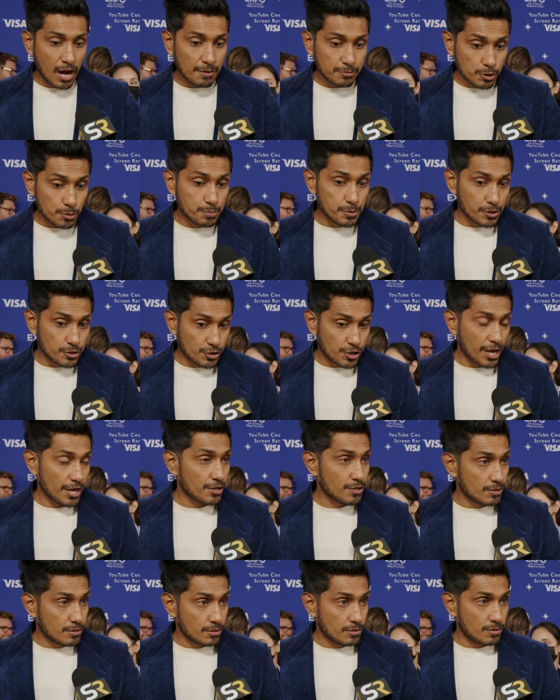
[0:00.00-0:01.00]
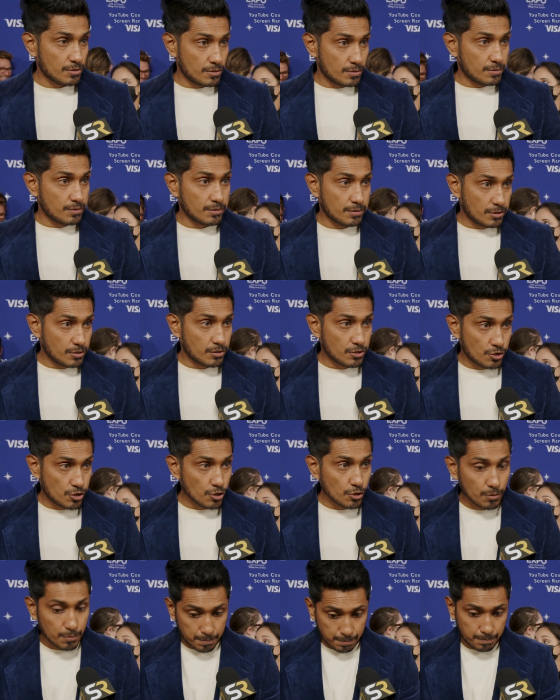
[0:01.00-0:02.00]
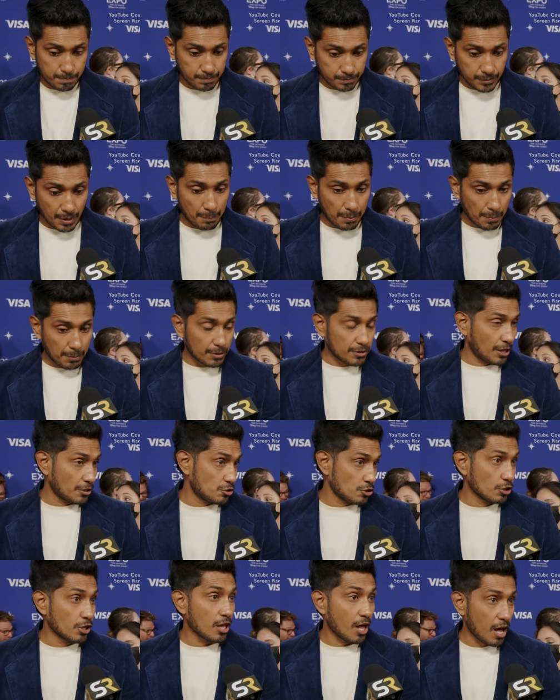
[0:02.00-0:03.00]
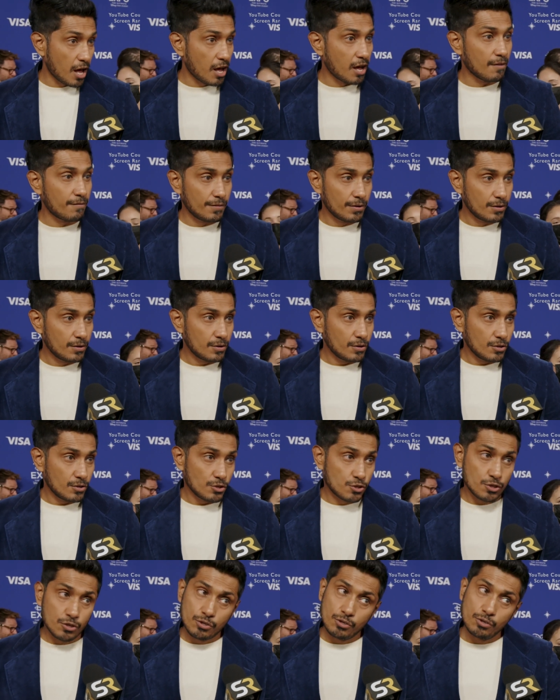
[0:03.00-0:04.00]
have to protect you, the people that you love, you